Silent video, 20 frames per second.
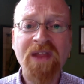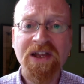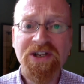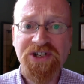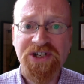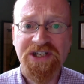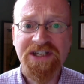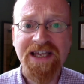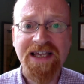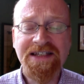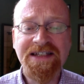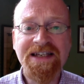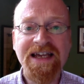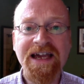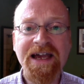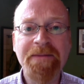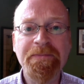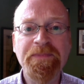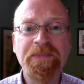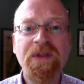And she says to
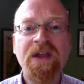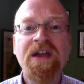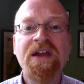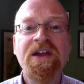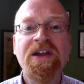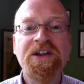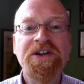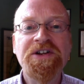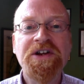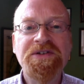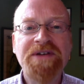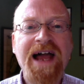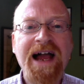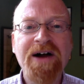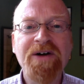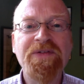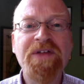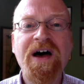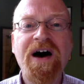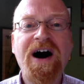him, you know,
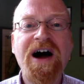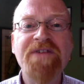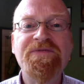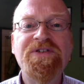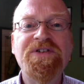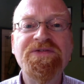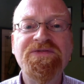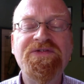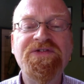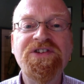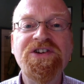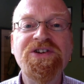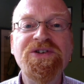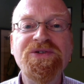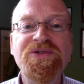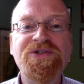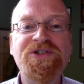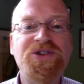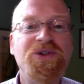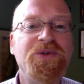now that I've
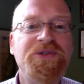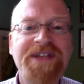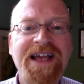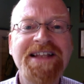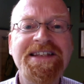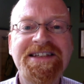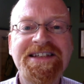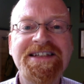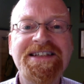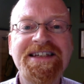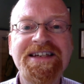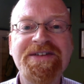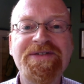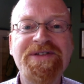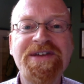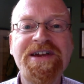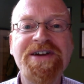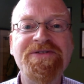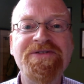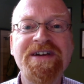confused your density
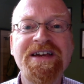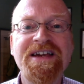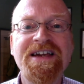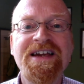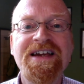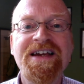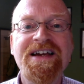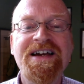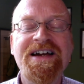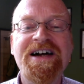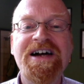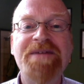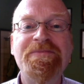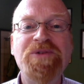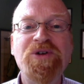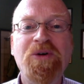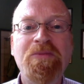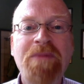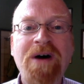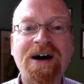theory,
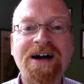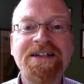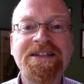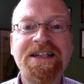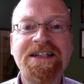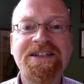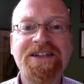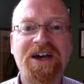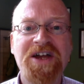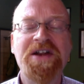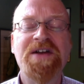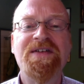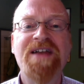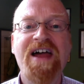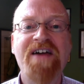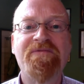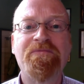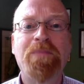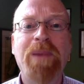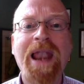your mind is kind of
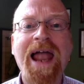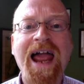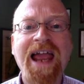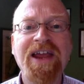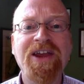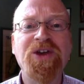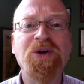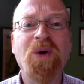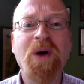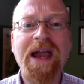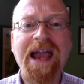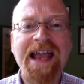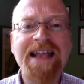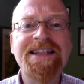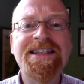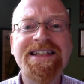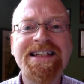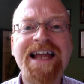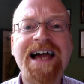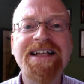left blank, your
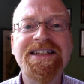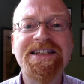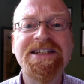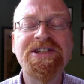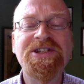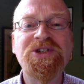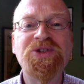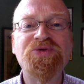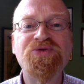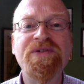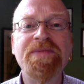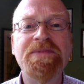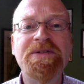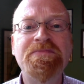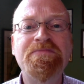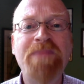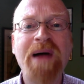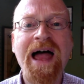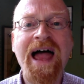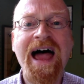intellect is stripped
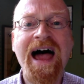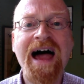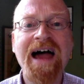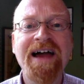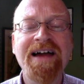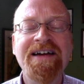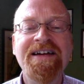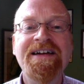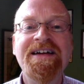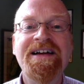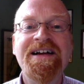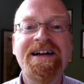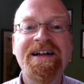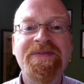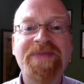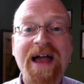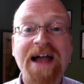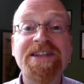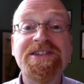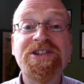bare.
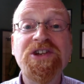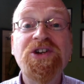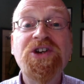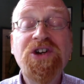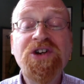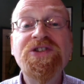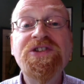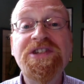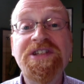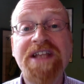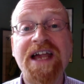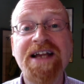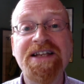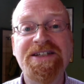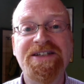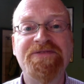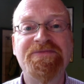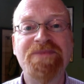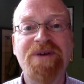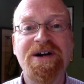That's a good
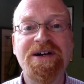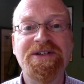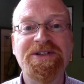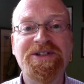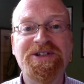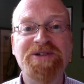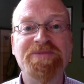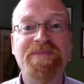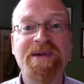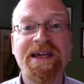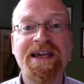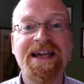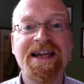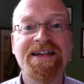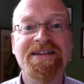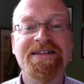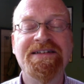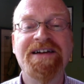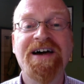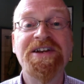state of mind to be
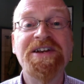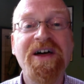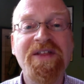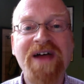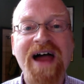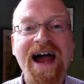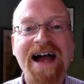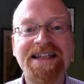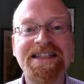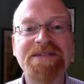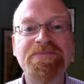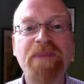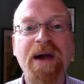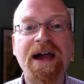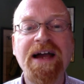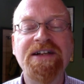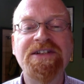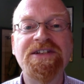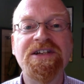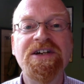in, another
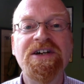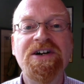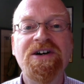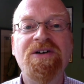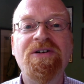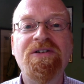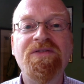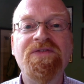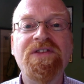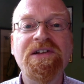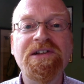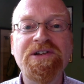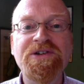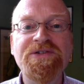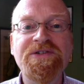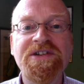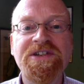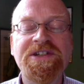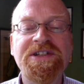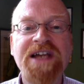aspect of the
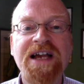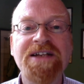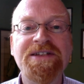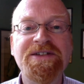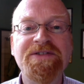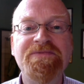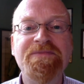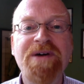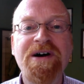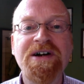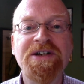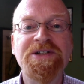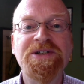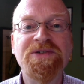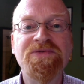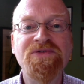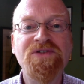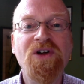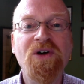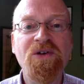lunar state of mind
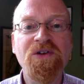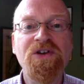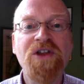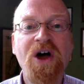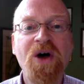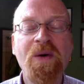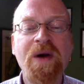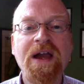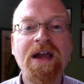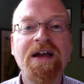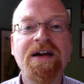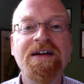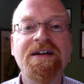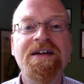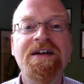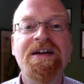of not knowing,